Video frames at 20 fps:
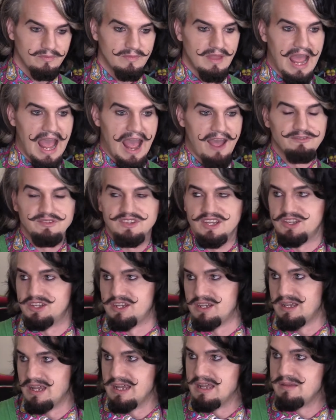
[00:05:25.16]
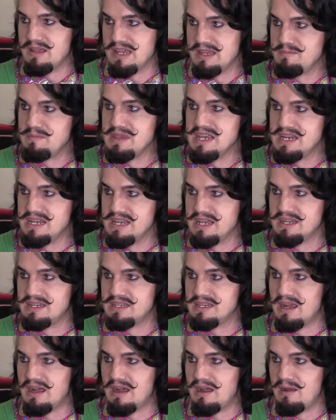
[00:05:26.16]
have such an
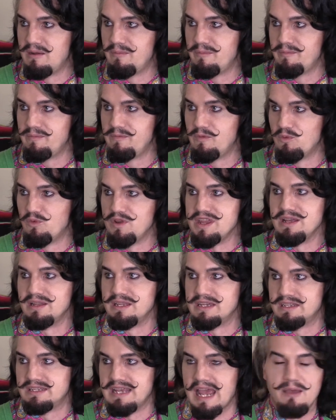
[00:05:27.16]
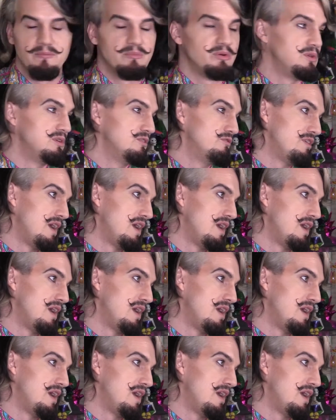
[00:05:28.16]
immediate, real example of